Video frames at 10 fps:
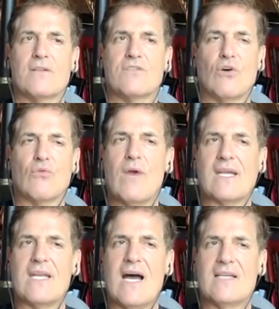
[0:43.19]
don't
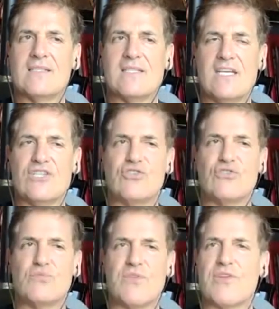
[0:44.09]
recognize the
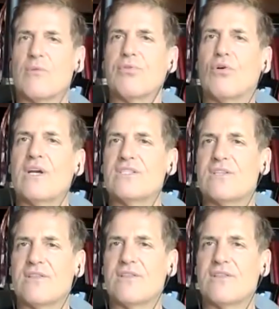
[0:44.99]
issues with their employees,